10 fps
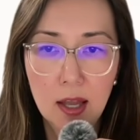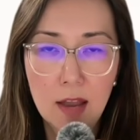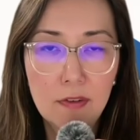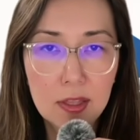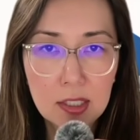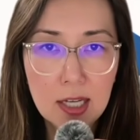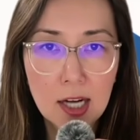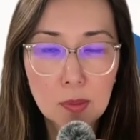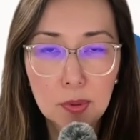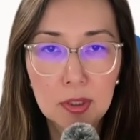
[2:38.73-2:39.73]
I find the
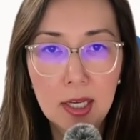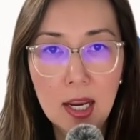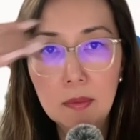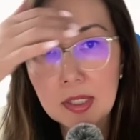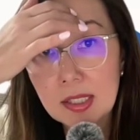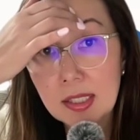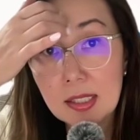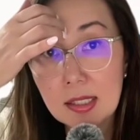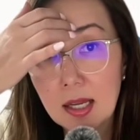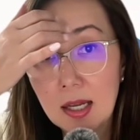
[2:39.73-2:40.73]
dashboard layout with
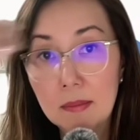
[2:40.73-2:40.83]
six